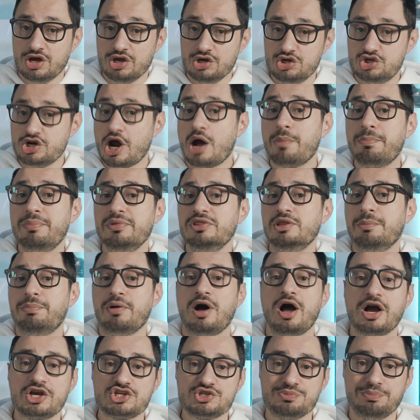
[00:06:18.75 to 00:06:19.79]
drop them in the
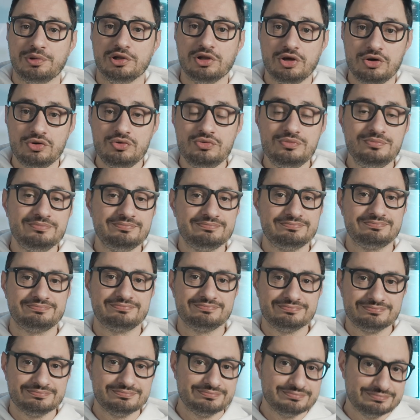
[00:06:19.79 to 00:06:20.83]
box below.
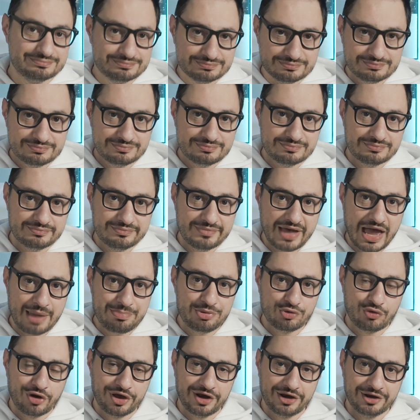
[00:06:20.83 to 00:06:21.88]

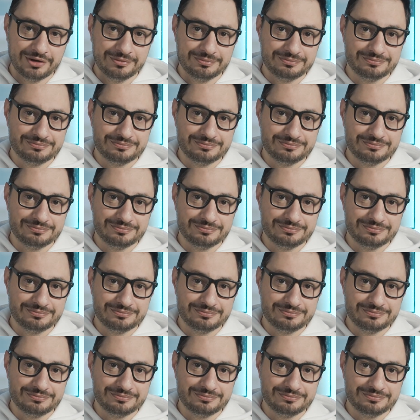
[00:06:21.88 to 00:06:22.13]
Happy writing.